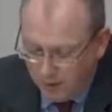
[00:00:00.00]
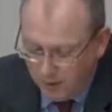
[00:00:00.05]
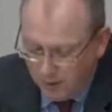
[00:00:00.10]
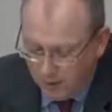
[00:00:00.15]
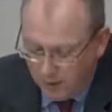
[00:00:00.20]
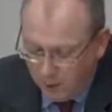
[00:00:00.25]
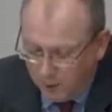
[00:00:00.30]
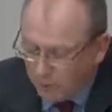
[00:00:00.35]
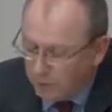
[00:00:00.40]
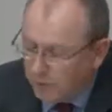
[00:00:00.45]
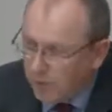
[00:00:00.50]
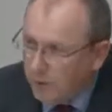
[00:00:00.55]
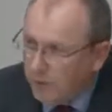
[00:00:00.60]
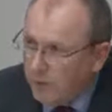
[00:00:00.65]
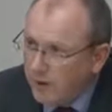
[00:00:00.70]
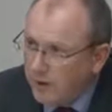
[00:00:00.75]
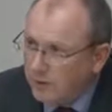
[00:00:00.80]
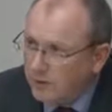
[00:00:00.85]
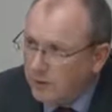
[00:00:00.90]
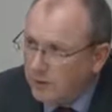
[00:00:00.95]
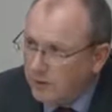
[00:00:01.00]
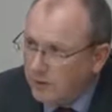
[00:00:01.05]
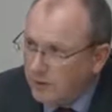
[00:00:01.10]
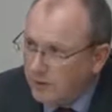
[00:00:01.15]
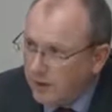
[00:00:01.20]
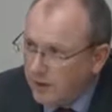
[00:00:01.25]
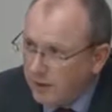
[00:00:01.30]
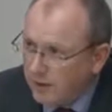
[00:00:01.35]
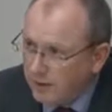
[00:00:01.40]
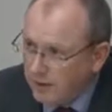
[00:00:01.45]
You will no doubt
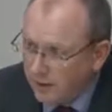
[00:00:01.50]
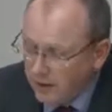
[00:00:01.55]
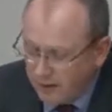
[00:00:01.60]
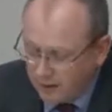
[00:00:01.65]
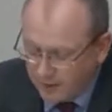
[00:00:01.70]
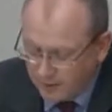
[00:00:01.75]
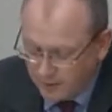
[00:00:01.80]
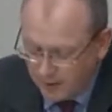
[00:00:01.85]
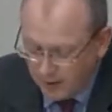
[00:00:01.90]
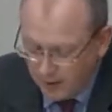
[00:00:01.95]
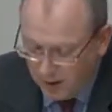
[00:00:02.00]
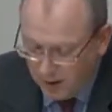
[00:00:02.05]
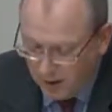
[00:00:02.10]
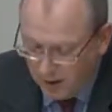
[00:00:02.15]
understand that